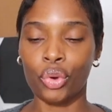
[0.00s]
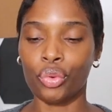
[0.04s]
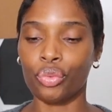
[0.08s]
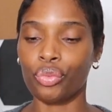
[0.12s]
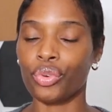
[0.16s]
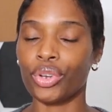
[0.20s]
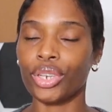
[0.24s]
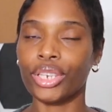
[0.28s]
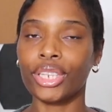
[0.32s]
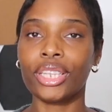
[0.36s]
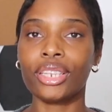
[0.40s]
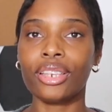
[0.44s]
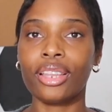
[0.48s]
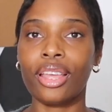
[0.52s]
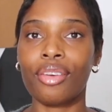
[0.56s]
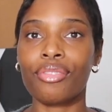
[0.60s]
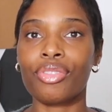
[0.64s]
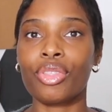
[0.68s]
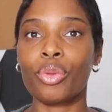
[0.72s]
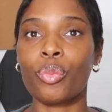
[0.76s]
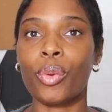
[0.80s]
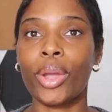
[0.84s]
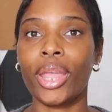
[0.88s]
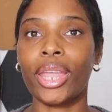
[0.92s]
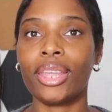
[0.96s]
really love
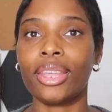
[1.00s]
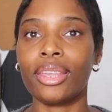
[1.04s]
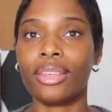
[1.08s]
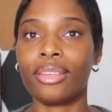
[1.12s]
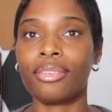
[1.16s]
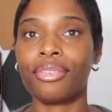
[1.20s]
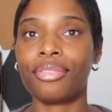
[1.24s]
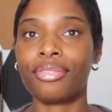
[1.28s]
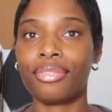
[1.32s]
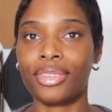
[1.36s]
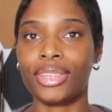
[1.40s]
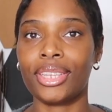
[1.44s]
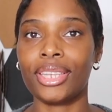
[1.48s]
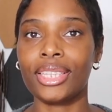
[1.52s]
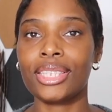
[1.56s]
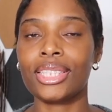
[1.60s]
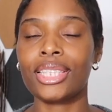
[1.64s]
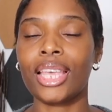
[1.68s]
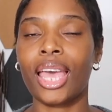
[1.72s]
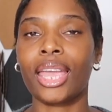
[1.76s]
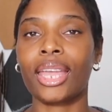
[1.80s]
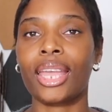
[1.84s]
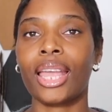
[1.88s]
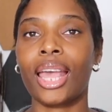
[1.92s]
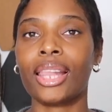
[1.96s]
the way it fits.
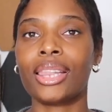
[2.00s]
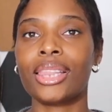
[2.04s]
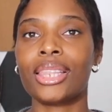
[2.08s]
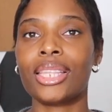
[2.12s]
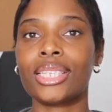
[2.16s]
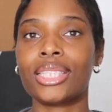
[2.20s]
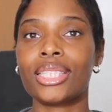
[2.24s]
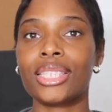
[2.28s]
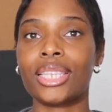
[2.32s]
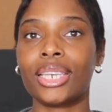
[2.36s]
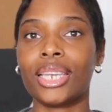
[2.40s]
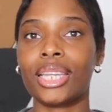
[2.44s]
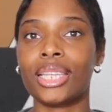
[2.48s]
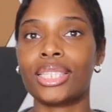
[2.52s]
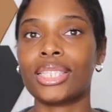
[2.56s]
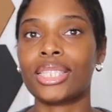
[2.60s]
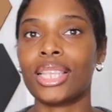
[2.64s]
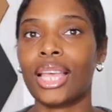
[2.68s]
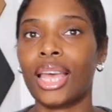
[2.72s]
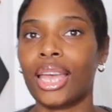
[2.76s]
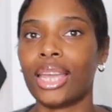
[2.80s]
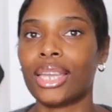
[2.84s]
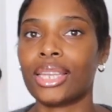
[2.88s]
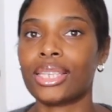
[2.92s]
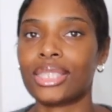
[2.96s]
I got this in a
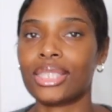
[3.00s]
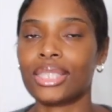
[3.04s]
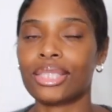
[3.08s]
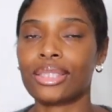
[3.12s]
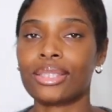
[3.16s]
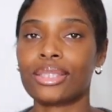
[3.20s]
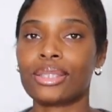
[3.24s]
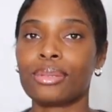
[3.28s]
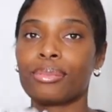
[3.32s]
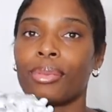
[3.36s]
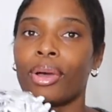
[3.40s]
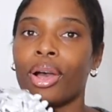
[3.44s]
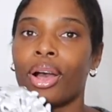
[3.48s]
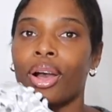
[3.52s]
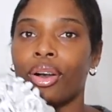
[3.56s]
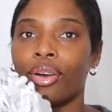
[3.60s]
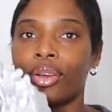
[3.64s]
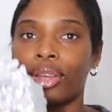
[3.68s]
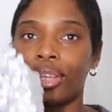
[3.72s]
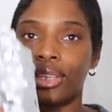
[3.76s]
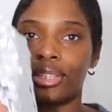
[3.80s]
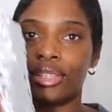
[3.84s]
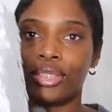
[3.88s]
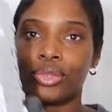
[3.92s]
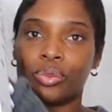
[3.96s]
size small
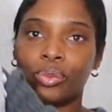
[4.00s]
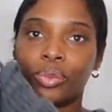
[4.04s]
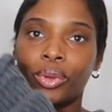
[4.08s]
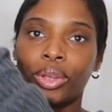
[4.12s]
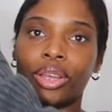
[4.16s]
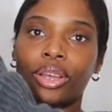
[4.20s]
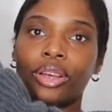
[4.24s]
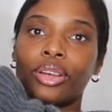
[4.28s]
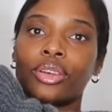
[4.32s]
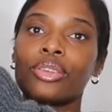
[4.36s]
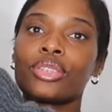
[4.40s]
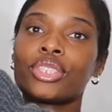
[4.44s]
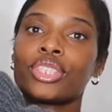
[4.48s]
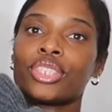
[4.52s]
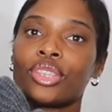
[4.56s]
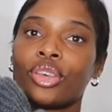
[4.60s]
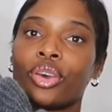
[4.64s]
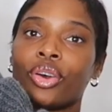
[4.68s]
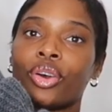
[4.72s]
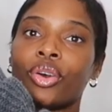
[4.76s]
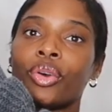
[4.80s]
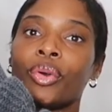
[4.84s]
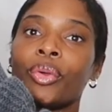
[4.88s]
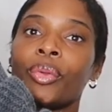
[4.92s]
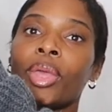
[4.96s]
as well.
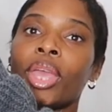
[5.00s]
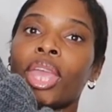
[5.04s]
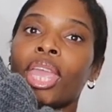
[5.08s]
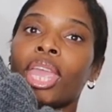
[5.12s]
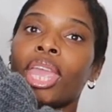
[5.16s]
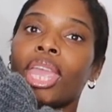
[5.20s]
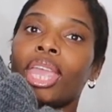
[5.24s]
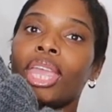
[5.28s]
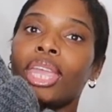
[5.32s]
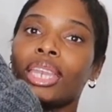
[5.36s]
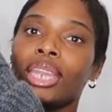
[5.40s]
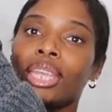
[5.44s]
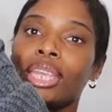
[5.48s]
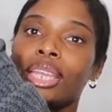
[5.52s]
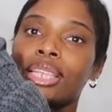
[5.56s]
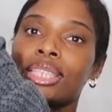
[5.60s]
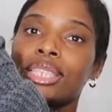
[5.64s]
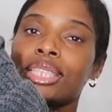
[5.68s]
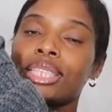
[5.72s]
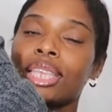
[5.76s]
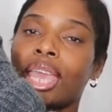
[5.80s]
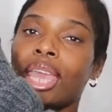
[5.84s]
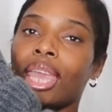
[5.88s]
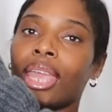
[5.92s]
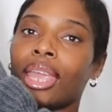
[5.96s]
So it is
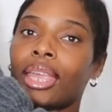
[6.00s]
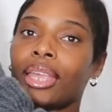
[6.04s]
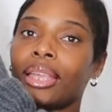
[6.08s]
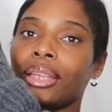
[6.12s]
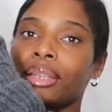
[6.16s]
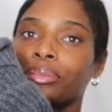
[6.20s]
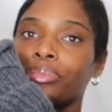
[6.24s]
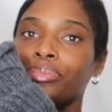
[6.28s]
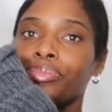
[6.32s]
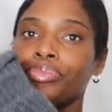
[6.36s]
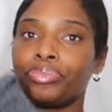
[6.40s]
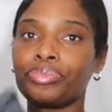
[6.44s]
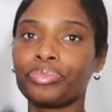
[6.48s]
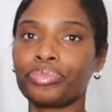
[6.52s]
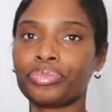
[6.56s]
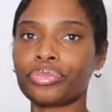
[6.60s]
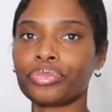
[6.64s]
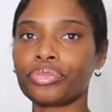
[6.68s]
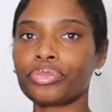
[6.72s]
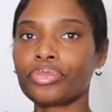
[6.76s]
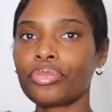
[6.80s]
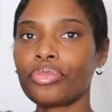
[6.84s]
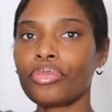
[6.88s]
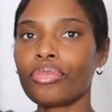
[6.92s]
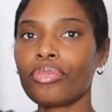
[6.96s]
a
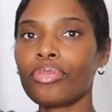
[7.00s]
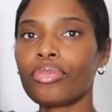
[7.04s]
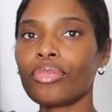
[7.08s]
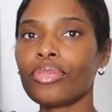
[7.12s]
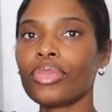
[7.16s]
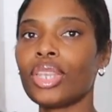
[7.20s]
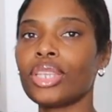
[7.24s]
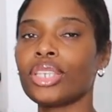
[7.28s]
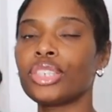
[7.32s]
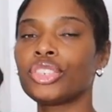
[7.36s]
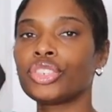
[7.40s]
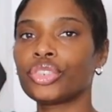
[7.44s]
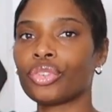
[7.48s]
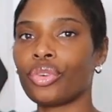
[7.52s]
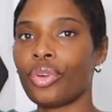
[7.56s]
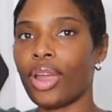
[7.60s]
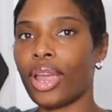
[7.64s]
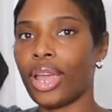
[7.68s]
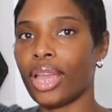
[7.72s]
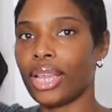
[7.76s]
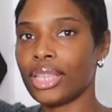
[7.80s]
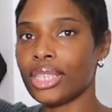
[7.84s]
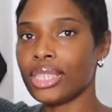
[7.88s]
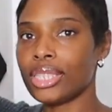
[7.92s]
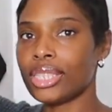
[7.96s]

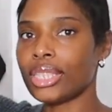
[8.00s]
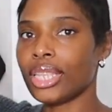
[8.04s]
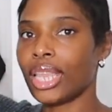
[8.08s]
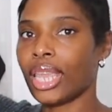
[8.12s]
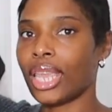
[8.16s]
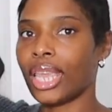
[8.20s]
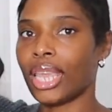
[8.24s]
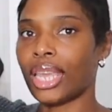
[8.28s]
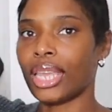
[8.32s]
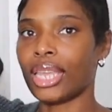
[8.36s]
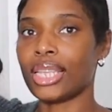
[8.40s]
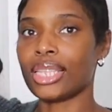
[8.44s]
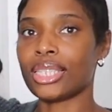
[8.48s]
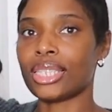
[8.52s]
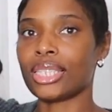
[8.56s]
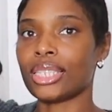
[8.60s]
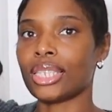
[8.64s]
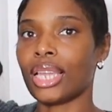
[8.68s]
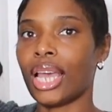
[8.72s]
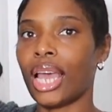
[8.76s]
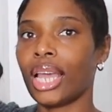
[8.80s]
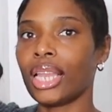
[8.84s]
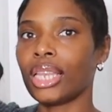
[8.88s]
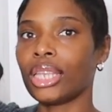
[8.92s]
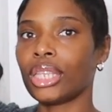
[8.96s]
dress, and it's
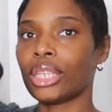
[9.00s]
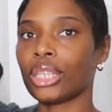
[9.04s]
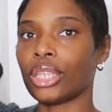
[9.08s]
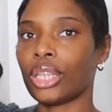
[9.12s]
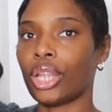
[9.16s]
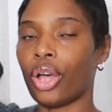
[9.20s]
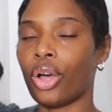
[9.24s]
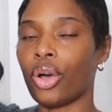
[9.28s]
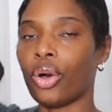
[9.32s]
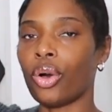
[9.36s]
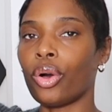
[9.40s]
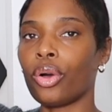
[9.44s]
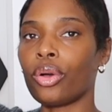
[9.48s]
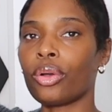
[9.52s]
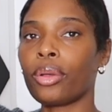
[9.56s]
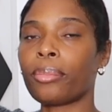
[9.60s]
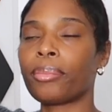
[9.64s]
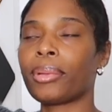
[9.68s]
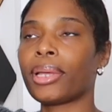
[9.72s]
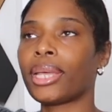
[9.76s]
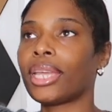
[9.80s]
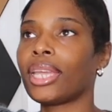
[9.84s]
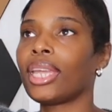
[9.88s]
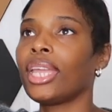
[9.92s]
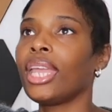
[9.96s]
not long,
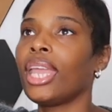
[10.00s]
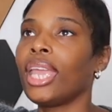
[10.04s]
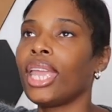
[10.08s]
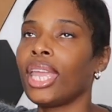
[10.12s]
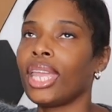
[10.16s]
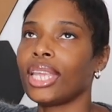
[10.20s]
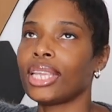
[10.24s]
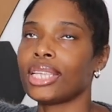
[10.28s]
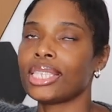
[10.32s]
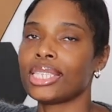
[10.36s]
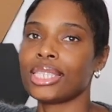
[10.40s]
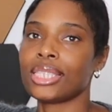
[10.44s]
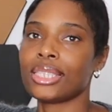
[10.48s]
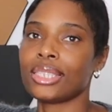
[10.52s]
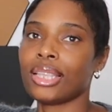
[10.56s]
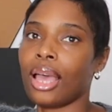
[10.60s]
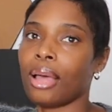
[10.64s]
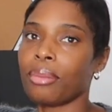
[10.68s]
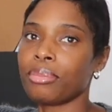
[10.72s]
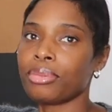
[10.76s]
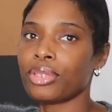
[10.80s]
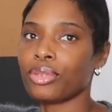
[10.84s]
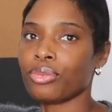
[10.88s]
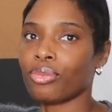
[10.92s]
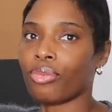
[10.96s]
but it
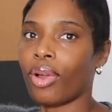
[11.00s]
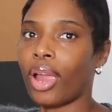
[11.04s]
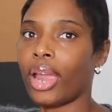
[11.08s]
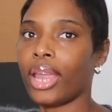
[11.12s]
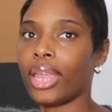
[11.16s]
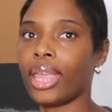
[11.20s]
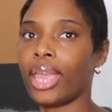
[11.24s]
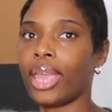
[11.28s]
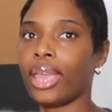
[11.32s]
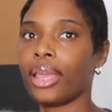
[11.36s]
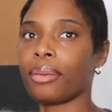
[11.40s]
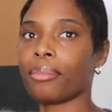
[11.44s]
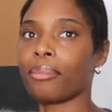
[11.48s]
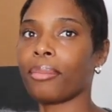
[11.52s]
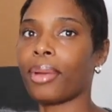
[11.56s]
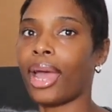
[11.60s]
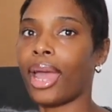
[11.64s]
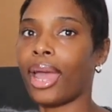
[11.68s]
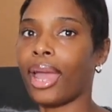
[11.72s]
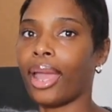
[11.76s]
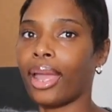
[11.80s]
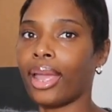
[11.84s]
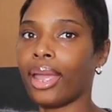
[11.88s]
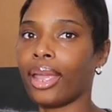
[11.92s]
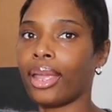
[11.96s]
stops right at
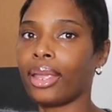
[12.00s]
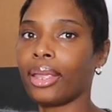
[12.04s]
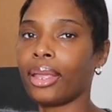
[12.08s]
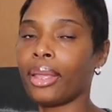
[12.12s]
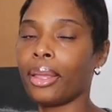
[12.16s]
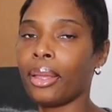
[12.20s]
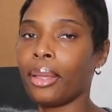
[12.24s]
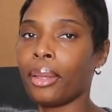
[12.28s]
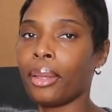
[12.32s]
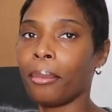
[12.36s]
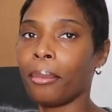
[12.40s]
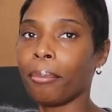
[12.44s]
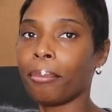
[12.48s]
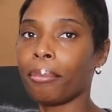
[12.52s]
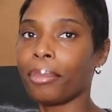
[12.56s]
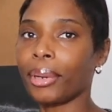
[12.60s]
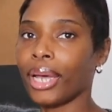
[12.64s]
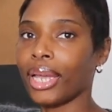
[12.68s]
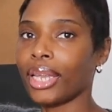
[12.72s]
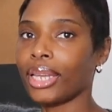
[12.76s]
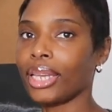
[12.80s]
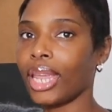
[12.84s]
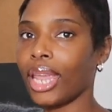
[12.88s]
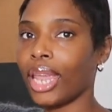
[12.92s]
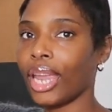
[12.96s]
my
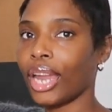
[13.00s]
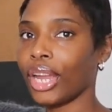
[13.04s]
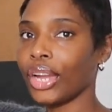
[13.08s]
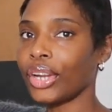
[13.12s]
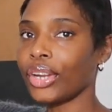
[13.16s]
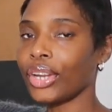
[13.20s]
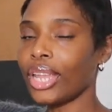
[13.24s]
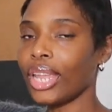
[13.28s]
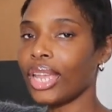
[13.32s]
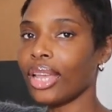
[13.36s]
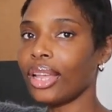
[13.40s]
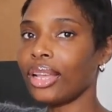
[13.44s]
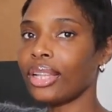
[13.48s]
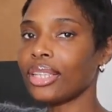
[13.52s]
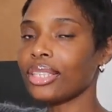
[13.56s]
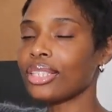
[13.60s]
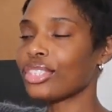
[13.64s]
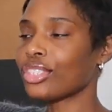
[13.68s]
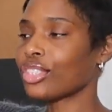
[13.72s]
butt area.